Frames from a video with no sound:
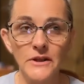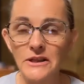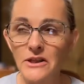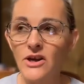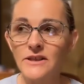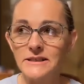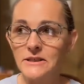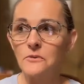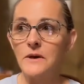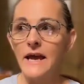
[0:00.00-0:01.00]
The
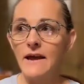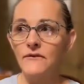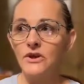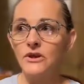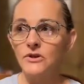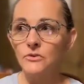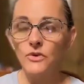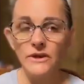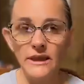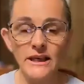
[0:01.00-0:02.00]
lost don't have a clue.
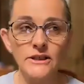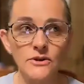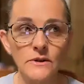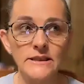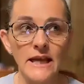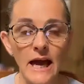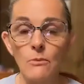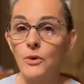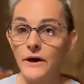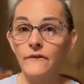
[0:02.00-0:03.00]
We're getting to a
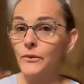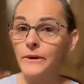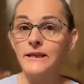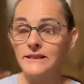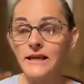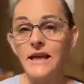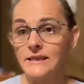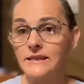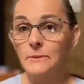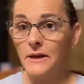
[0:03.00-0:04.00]
time where everybody's
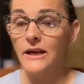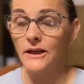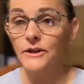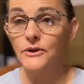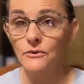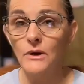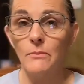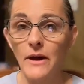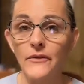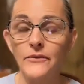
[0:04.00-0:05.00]
got some kind of clue
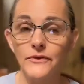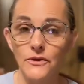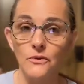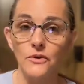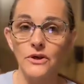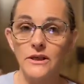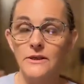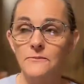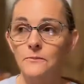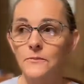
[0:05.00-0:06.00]
about the Lord.
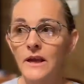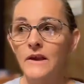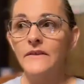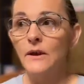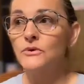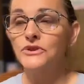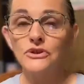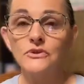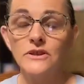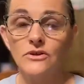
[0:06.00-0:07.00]
They will
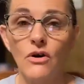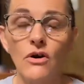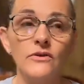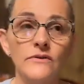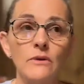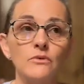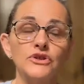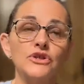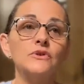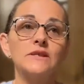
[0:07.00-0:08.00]
choose to call, they
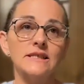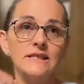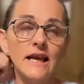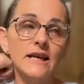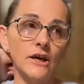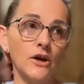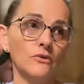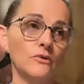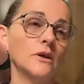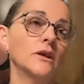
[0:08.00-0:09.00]
will choose to say no.